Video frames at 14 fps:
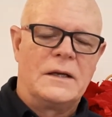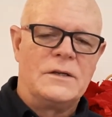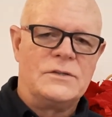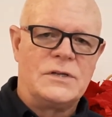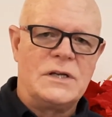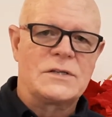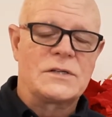
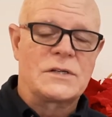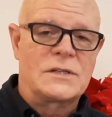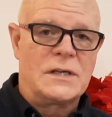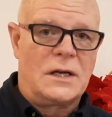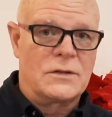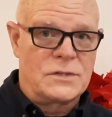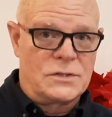Jesus
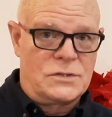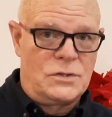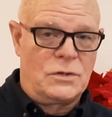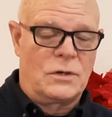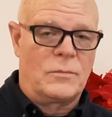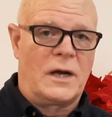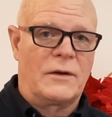tells us, you
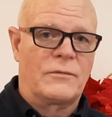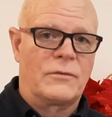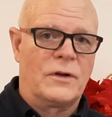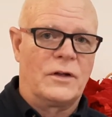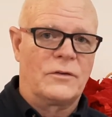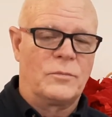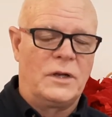are my
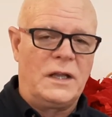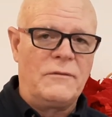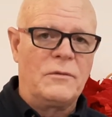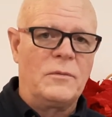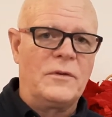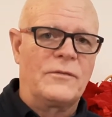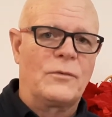friends. But even
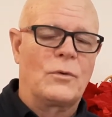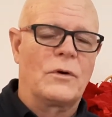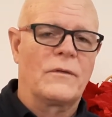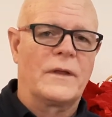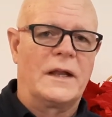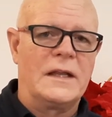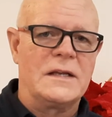before
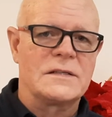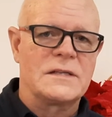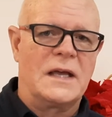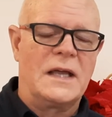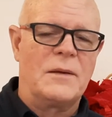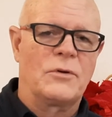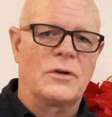that, he is
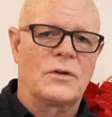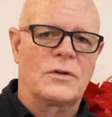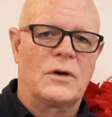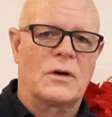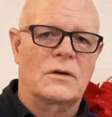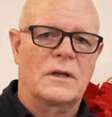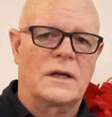able to
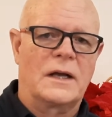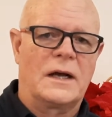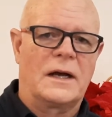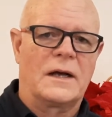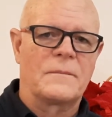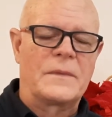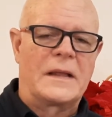talk to
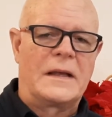God